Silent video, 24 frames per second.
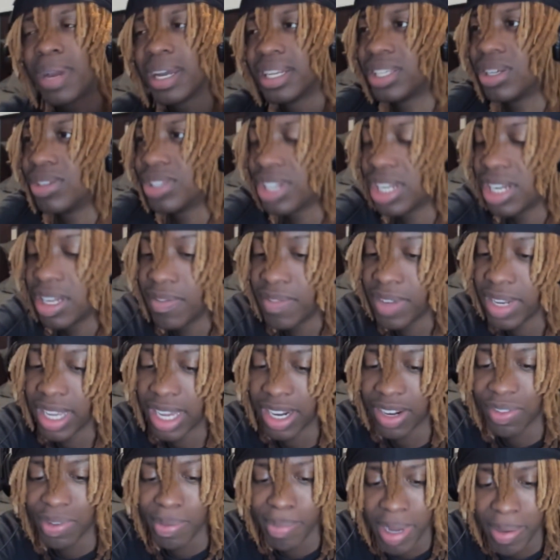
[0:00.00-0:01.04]
I told you on the video, I
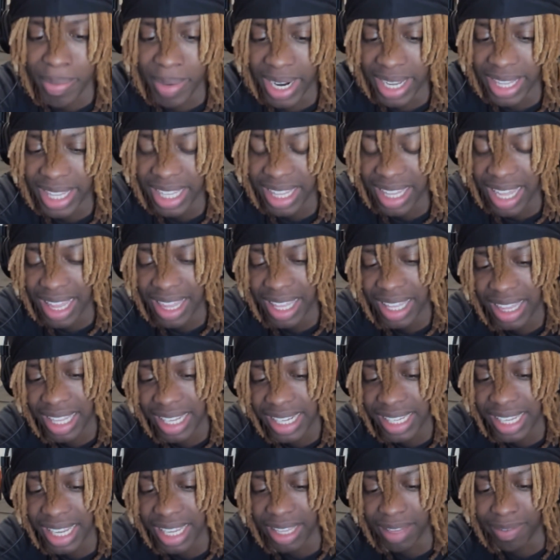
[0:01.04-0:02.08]
don't remember. I think they
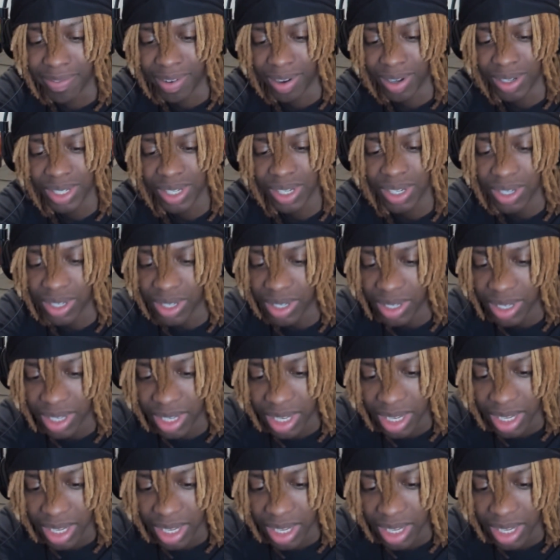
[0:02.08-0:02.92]
said the first goal